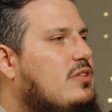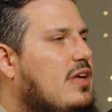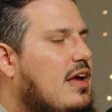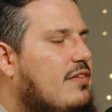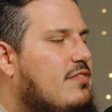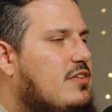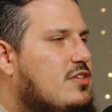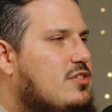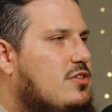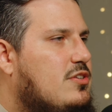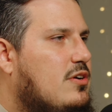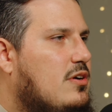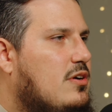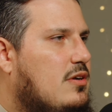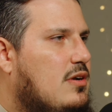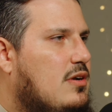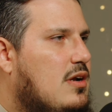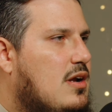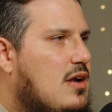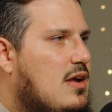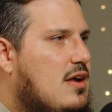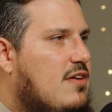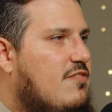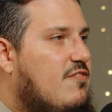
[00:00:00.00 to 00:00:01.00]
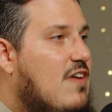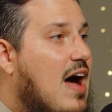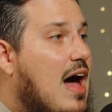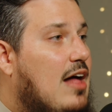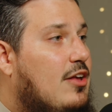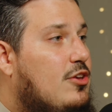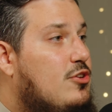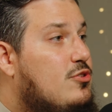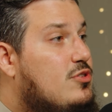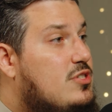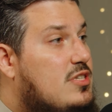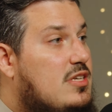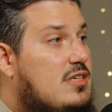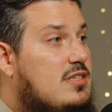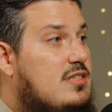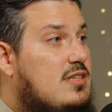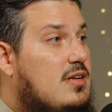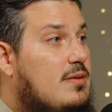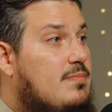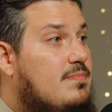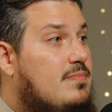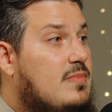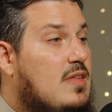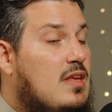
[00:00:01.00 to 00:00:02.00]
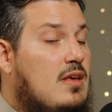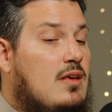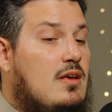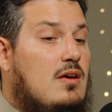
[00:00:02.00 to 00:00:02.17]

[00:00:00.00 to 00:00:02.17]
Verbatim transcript: they have a certain value system.